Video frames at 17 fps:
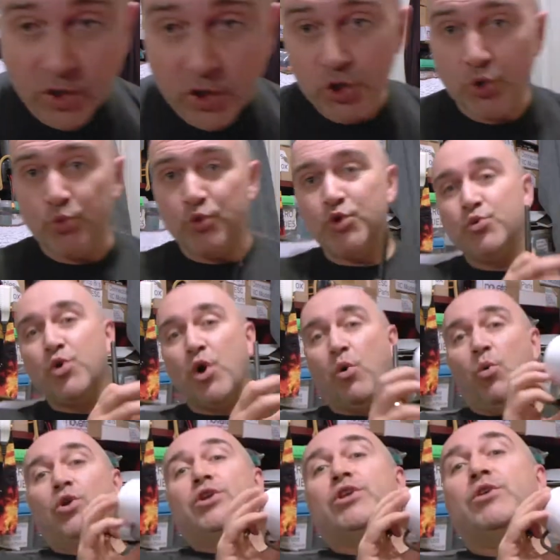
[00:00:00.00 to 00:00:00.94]
You do
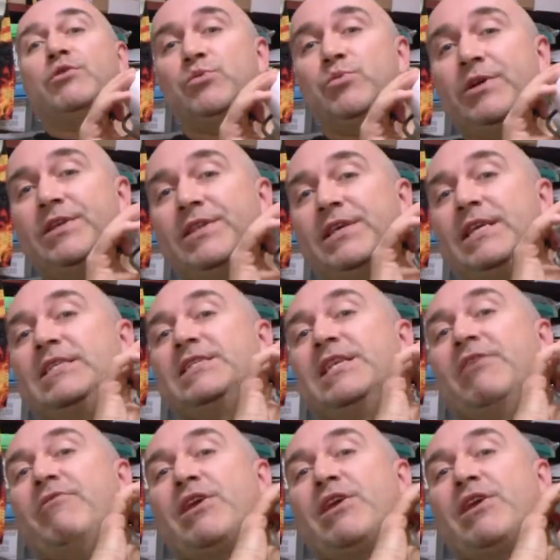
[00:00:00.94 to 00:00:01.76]
not want to use one of these. They're